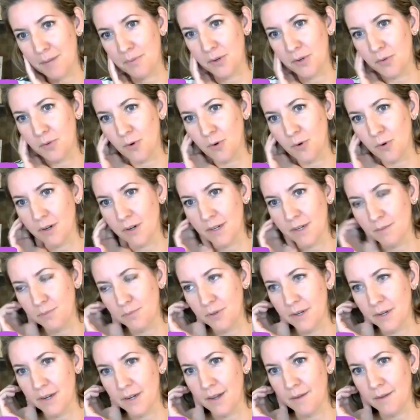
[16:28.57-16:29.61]
an award and
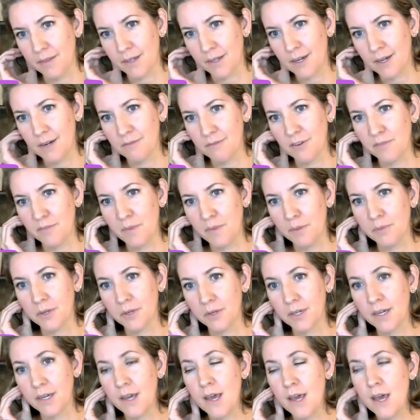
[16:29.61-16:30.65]
put it on the cover of my
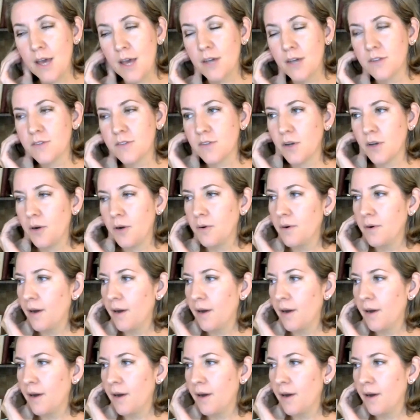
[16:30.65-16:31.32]
book. So,